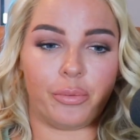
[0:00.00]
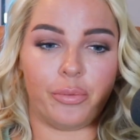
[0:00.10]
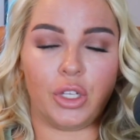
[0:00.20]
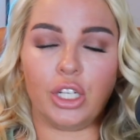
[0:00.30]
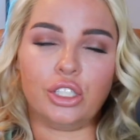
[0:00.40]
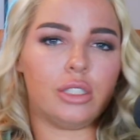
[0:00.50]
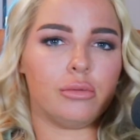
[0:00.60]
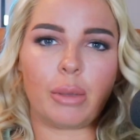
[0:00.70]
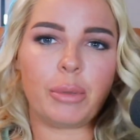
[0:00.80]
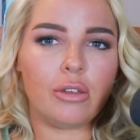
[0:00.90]

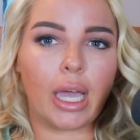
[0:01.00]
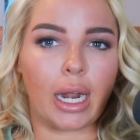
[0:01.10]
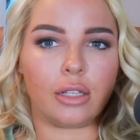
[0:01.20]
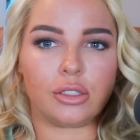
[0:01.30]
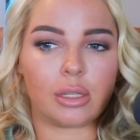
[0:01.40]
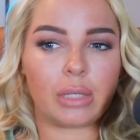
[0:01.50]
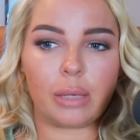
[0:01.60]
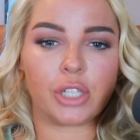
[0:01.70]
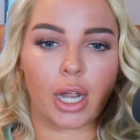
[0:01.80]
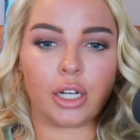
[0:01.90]
you get it. Sometimes
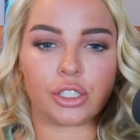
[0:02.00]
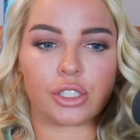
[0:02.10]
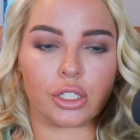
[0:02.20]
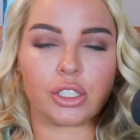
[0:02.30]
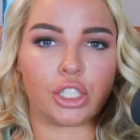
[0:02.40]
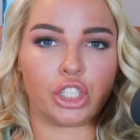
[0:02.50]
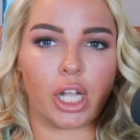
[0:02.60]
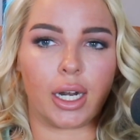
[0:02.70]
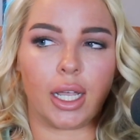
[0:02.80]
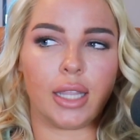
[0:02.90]
your hair just looks like
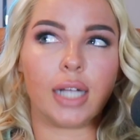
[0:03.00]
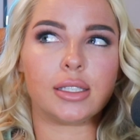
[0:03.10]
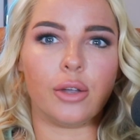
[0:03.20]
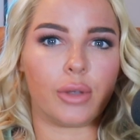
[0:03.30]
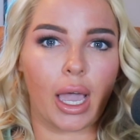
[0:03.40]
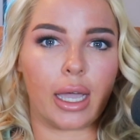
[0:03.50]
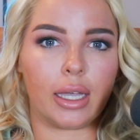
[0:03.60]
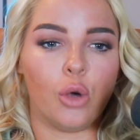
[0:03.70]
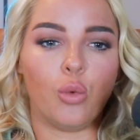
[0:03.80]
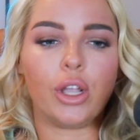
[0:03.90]
shit and that's okay.
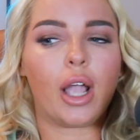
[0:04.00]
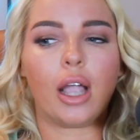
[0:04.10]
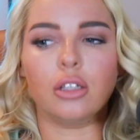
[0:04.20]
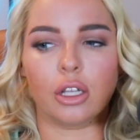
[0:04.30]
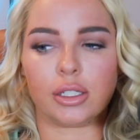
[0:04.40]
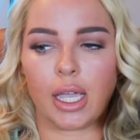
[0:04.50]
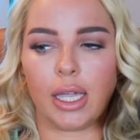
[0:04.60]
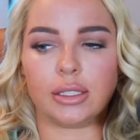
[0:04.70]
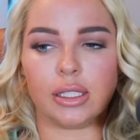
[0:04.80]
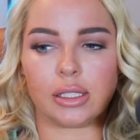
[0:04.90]
What your hair looks like
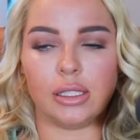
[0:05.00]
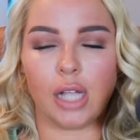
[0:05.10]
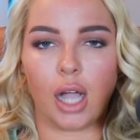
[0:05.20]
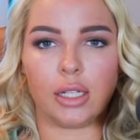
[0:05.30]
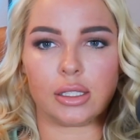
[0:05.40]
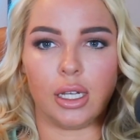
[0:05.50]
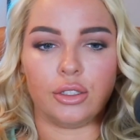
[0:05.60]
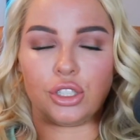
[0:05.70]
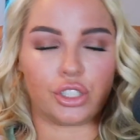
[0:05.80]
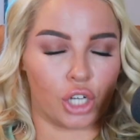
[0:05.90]
does not
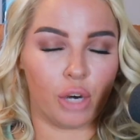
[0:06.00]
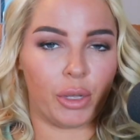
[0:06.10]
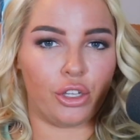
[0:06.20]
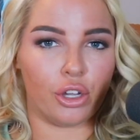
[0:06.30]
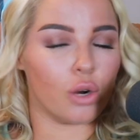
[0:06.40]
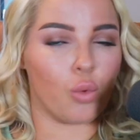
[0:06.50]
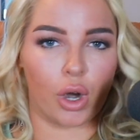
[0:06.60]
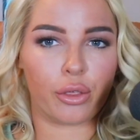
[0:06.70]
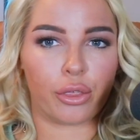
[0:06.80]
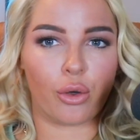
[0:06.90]
determine your
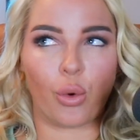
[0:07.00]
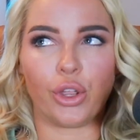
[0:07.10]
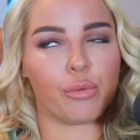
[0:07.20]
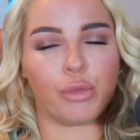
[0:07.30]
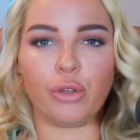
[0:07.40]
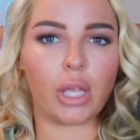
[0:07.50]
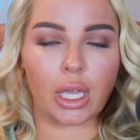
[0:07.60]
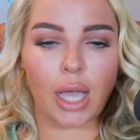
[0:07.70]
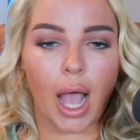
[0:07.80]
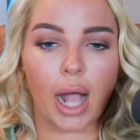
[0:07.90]
worth or your
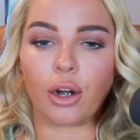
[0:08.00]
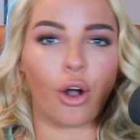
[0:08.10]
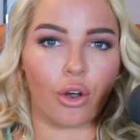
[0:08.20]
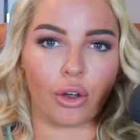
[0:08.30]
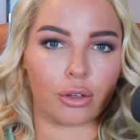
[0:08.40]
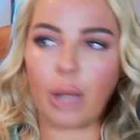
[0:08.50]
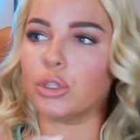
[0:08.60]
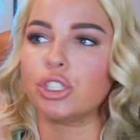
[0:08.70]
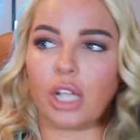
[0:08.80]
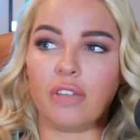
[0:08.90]
beauty at all. I will
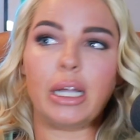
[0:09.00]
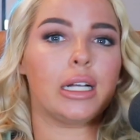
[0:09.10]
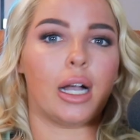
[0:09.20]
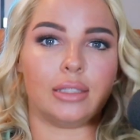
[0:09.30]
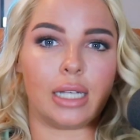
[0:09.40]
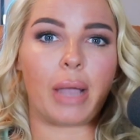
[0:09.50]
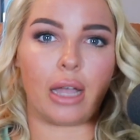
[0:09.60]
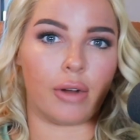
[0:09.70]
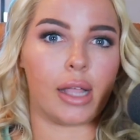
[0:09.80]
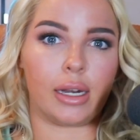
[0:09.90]
shave my goddamn head
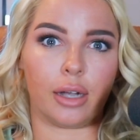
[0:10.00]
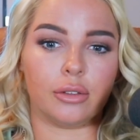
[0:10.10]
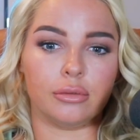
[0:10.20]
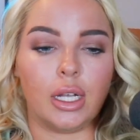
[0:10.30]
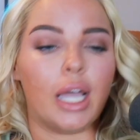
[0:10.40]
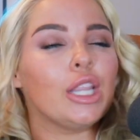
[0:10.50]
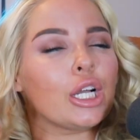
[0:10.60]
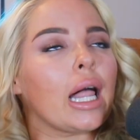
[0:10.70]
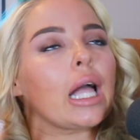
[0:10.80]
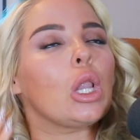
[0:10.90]
right now and look
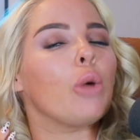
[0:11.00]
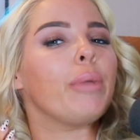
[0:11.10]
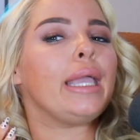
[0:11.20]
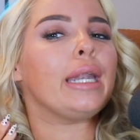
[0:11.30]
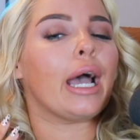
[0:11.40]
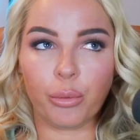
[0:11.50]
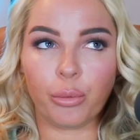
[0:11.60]
like a little peanut.